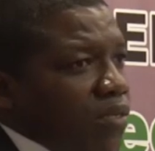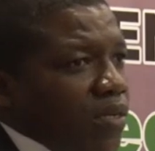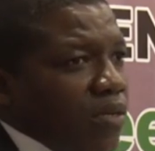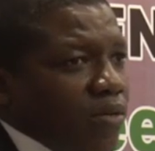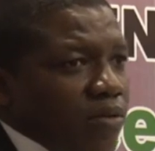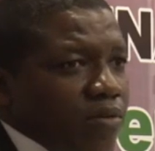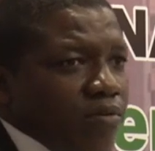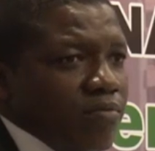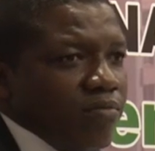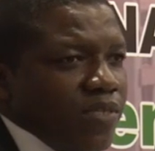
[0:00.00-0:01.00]

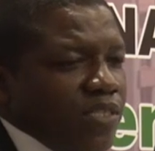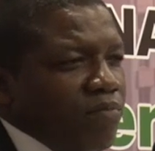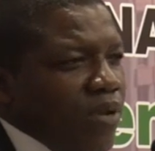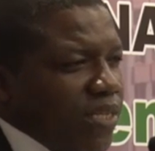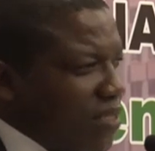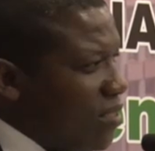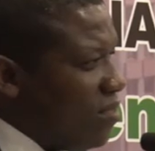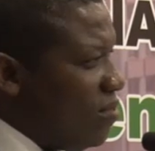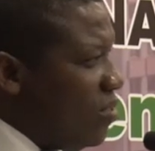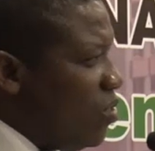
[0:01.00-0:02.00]
is blessed
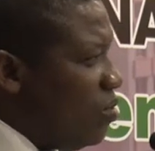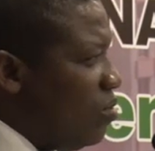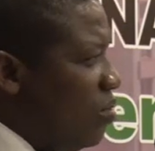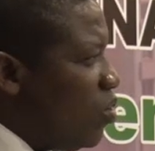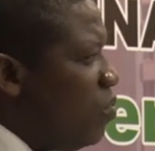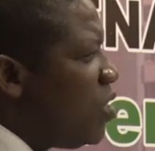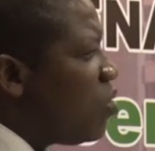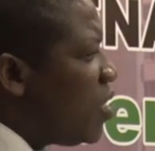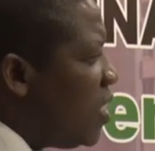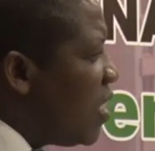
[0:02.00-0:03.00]
to be
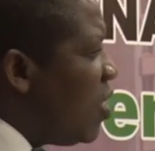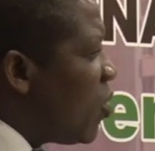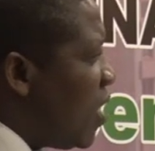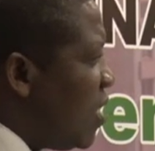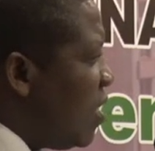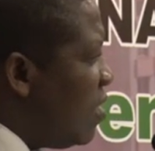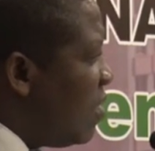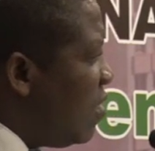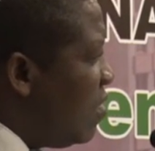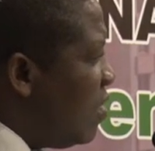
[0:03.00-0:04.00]
strategically located
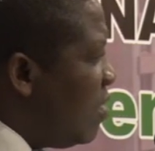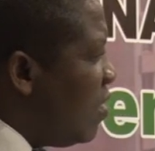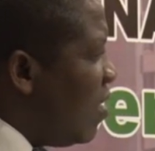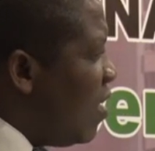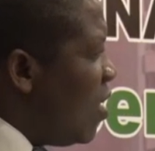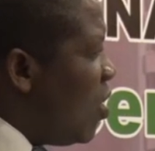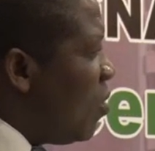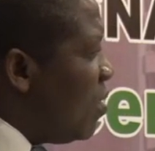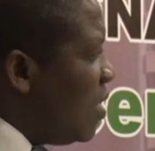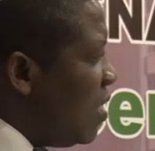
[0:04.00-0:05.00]

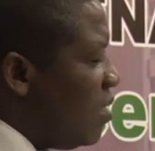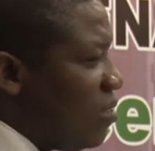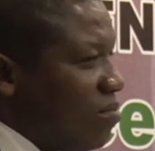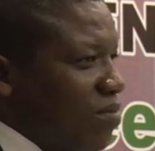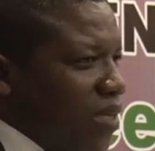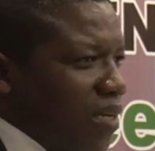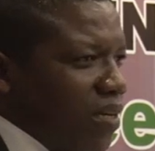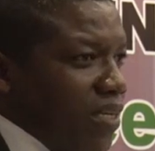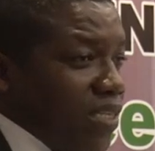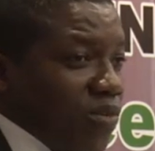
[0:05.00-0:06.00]
on the
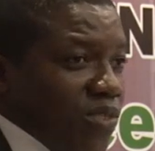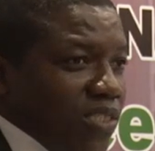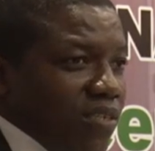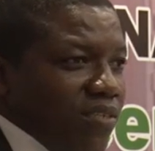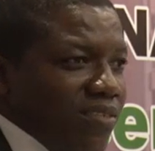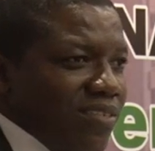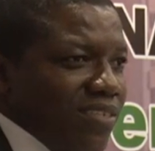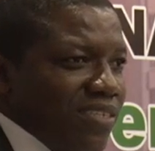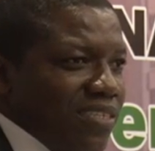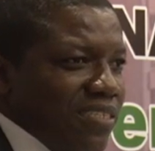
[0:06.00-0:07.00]
Indian Ocean,
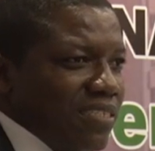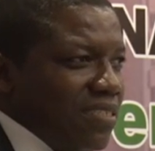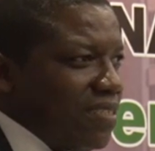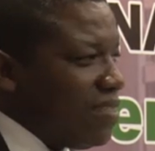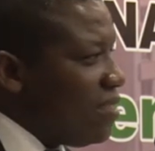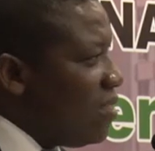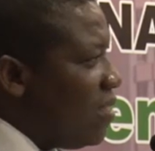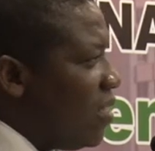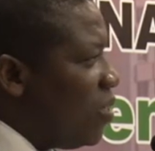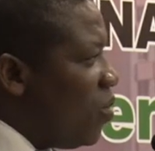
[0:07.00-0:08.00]

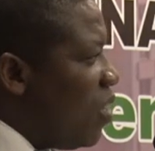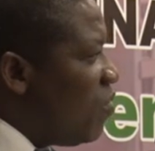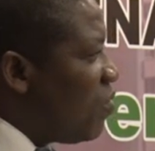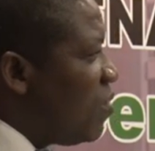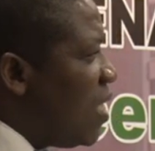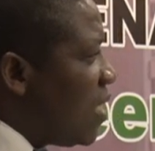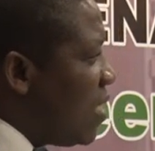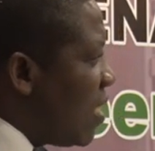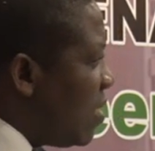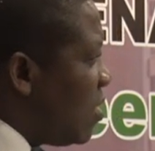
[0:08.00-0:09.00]
and we have
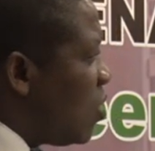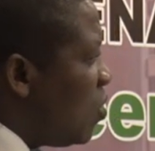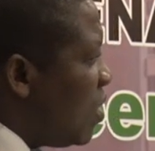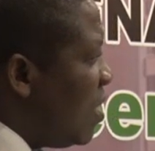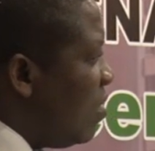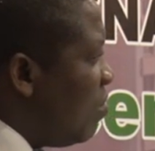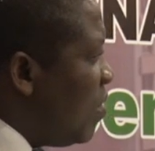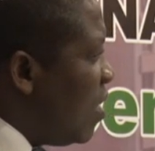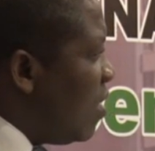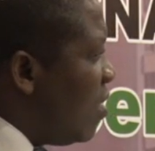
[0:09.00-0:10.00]
direct access to the
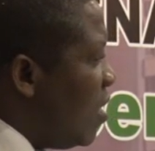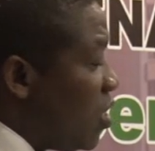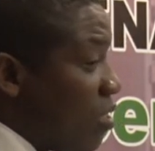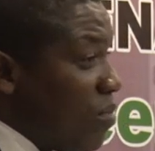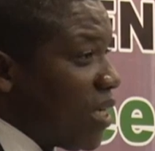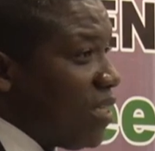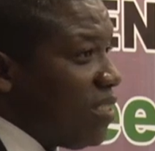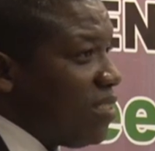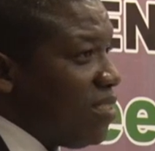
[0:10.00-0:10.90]
Asian market,